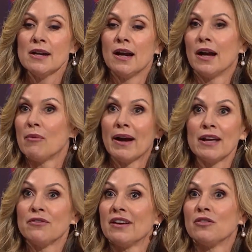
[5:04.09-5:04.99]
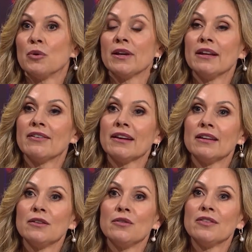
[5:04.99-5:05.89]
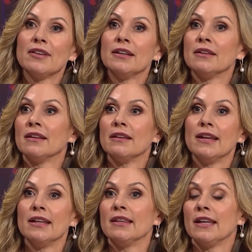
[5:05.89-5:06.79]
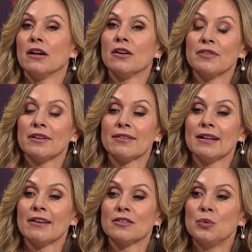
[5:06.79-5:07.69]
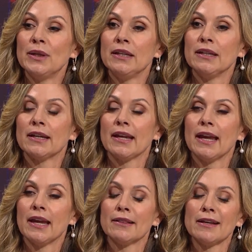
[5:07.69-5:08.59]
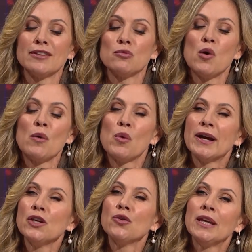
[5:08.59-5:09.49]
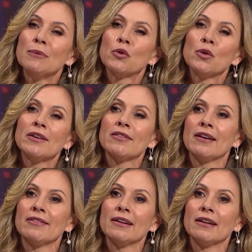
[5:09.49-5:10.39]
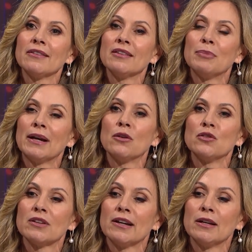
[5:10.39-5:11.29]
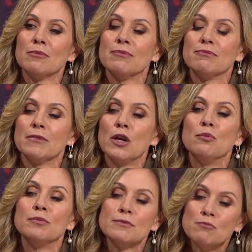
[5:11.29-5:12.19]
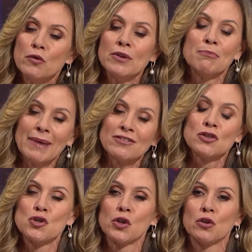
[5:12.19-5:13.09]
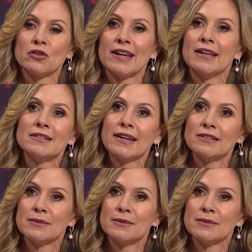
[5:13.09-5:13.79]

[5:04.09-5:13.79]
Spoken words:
I had Facebook executives in the office last week, and they said, why do you keep criticizing us about moving Messenger to end-to-end